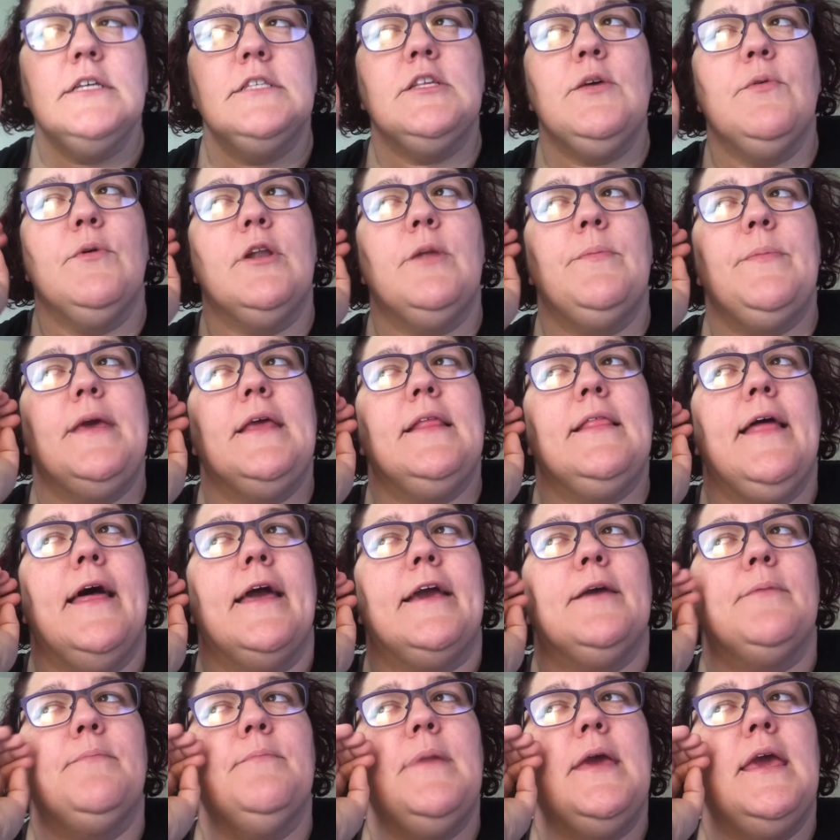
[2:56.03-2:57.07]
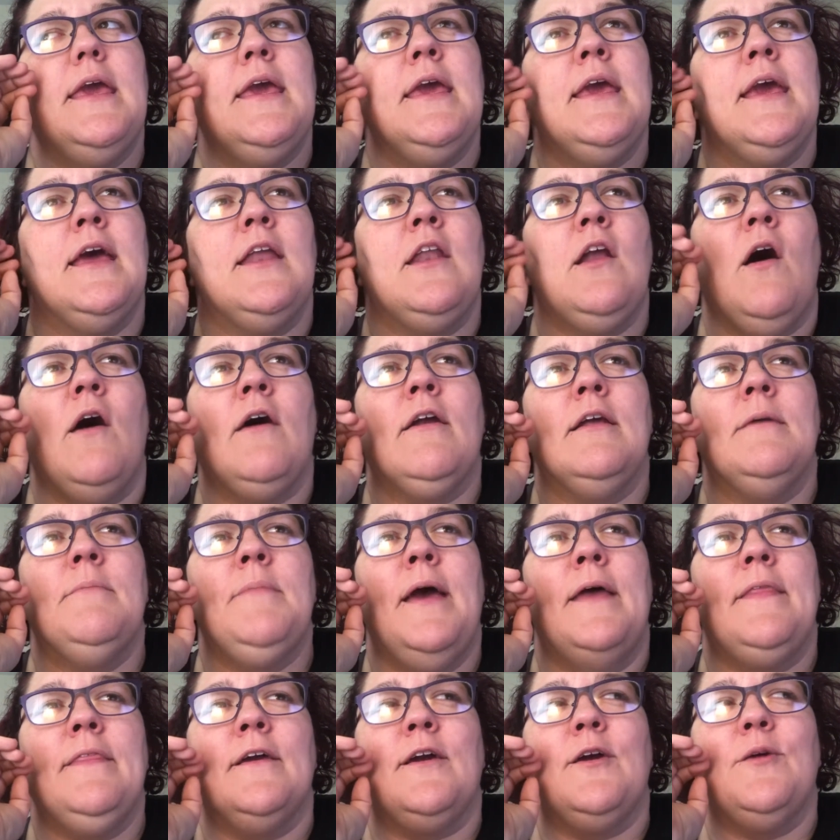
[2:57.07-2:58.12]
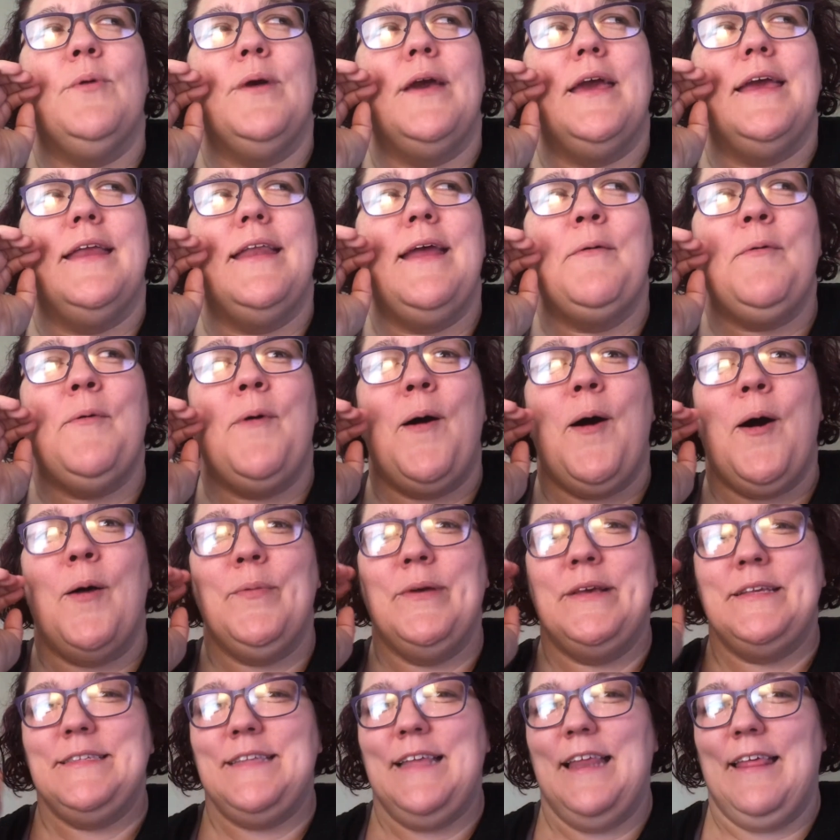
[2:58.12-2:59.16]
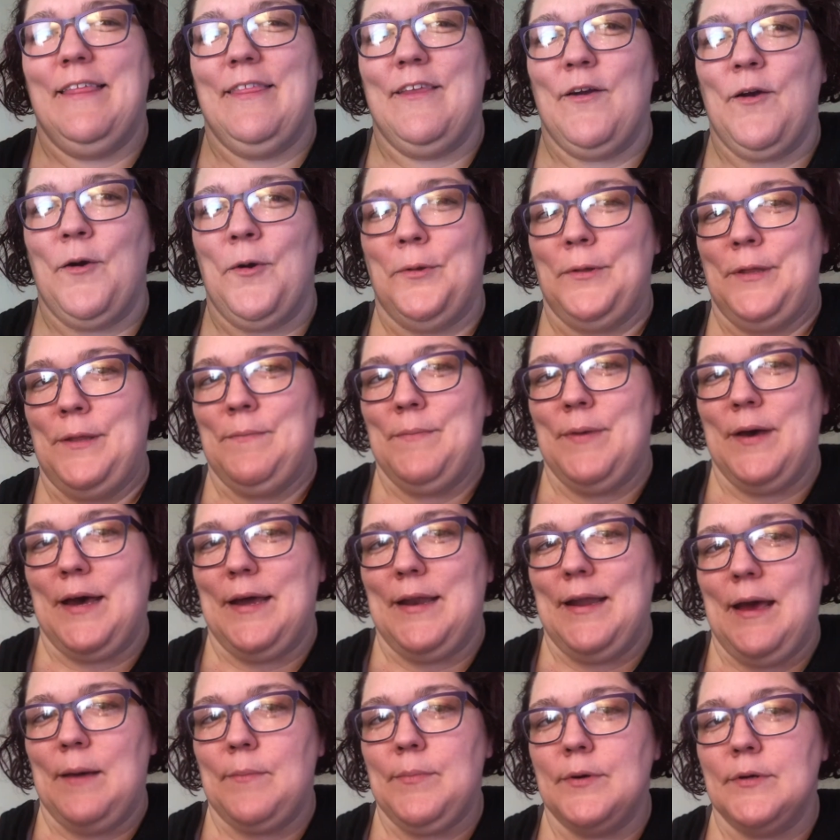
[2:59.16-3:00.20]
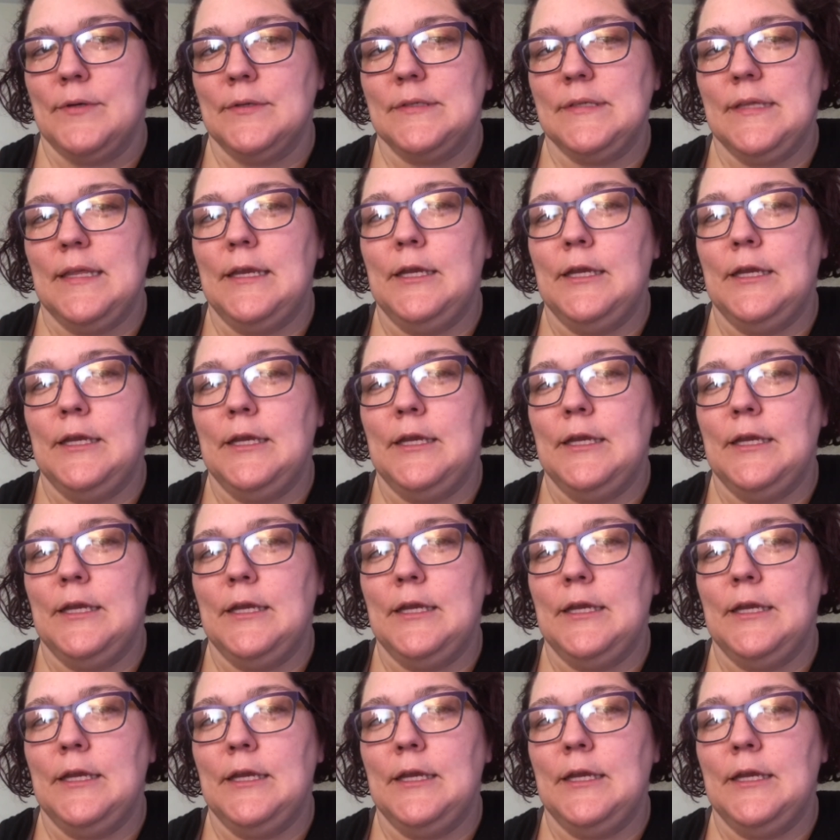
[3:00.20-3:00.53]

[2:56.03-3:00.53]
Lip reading: So it'll be like me and Autumn and the Queen and we'll all be sitting there holding pineapples.